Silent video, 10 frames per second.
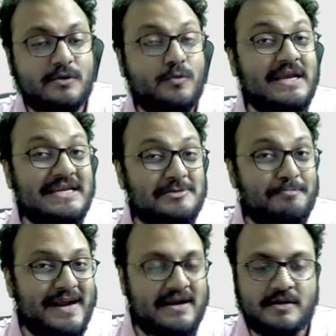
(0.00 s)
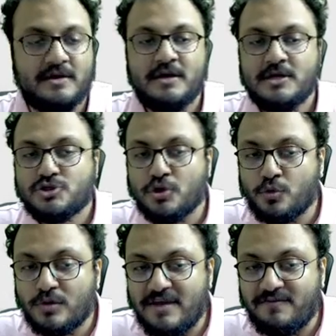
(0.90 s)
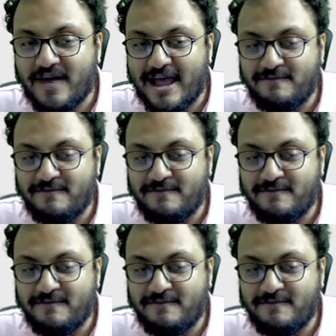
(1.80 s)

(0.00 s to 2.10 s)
queen is pinned so rook e5